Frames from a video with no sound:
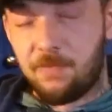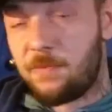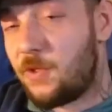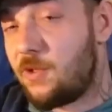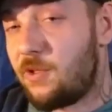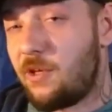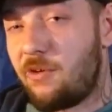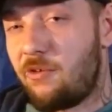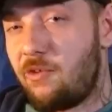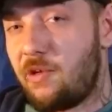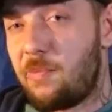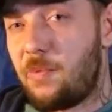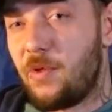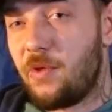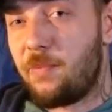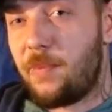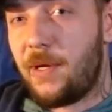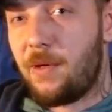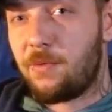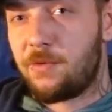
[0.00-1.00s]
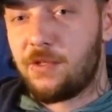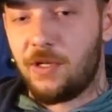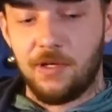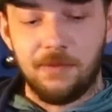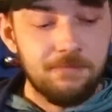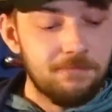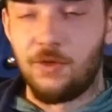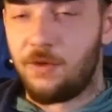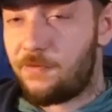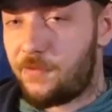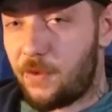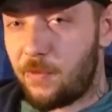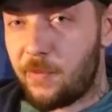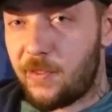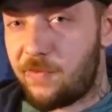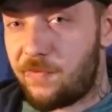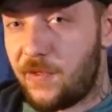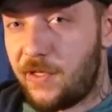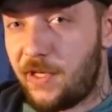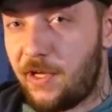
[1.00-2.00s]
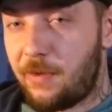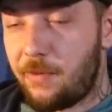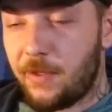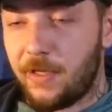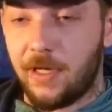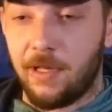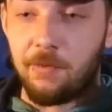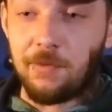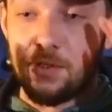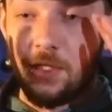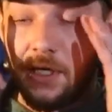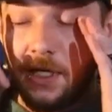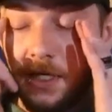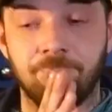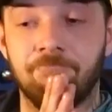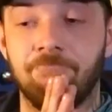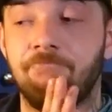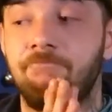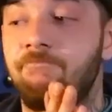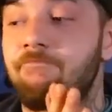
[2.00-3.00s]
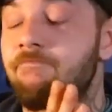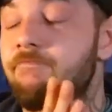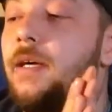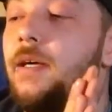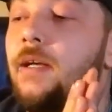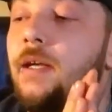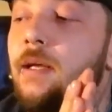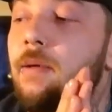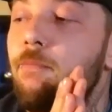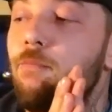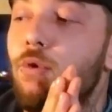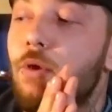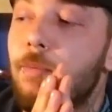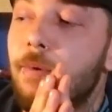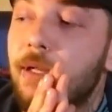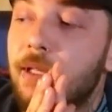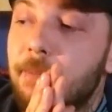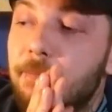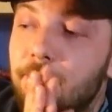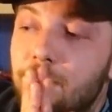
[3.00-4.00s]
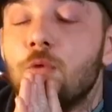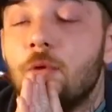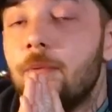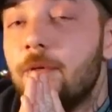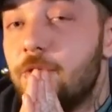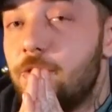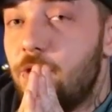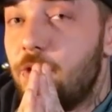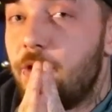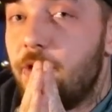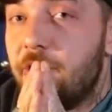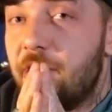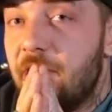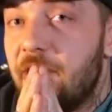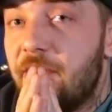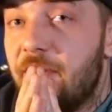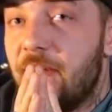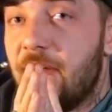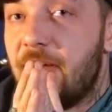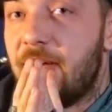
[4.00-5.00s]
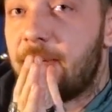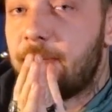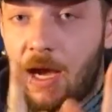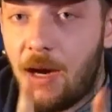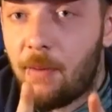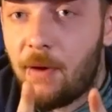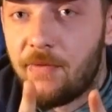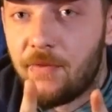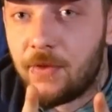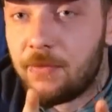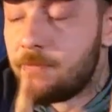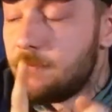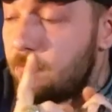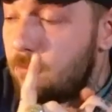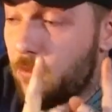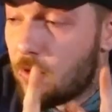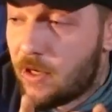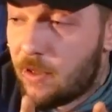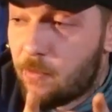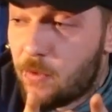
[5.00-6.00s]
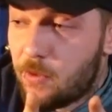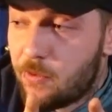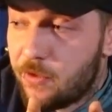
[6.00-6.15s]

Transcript: because I'd already put the belts on to film this video, and I was like, probably should have did that. However, what I will